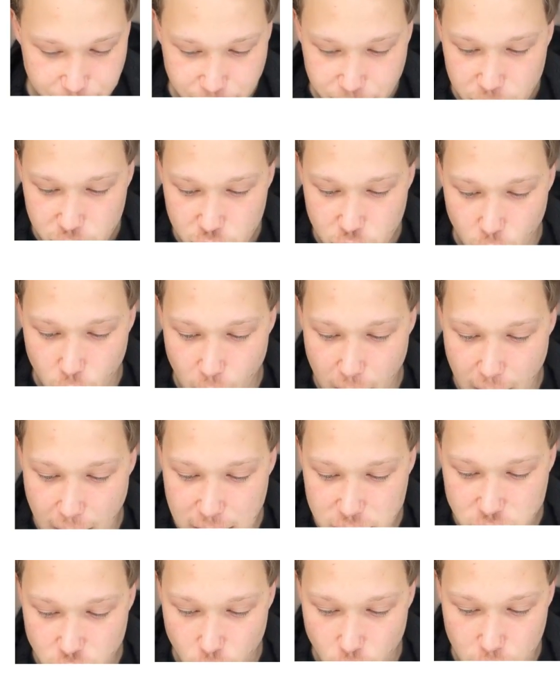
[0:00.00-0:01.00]
So
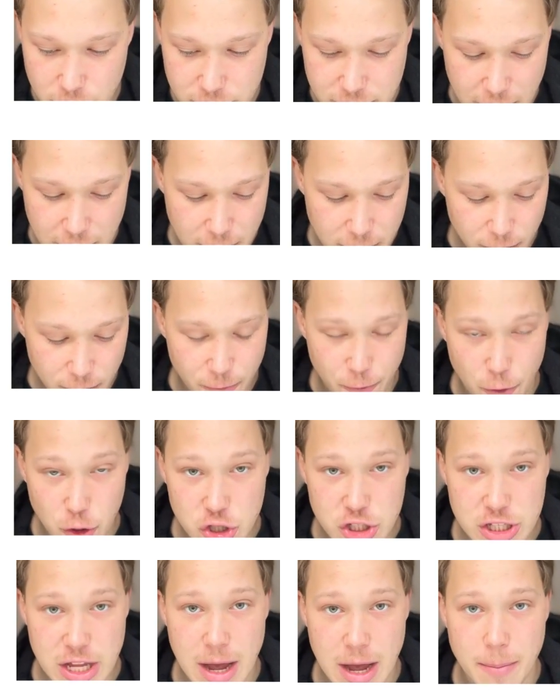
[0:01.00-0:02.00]
as always, the first
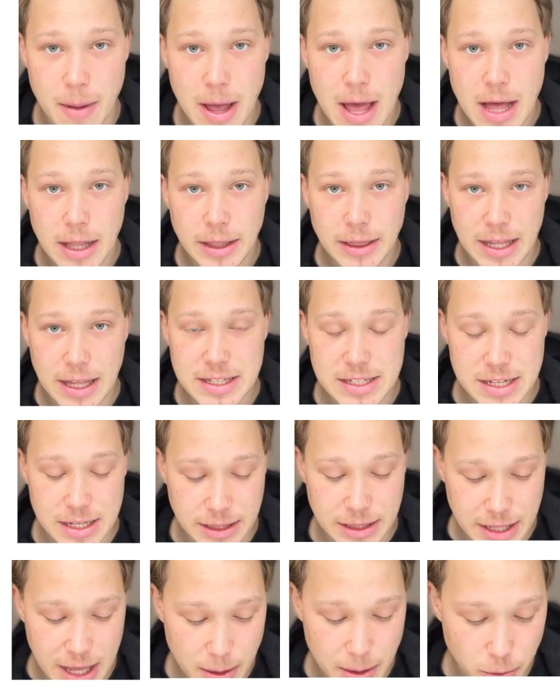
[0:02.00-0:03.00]
step, let's
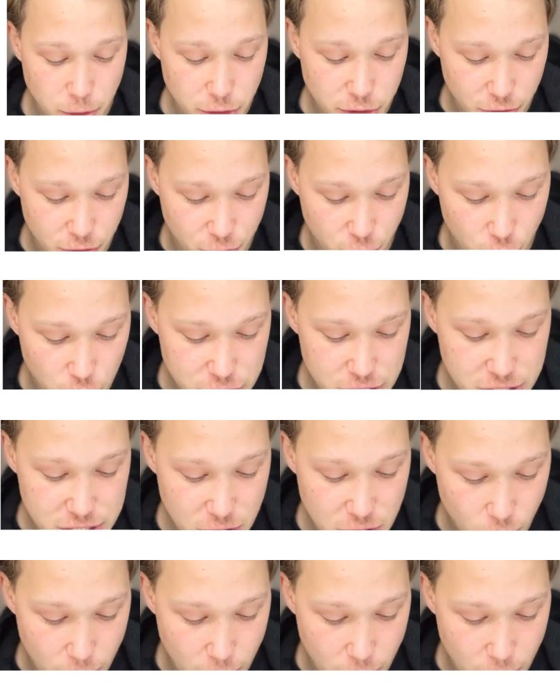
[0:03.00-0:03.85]
label the forces that we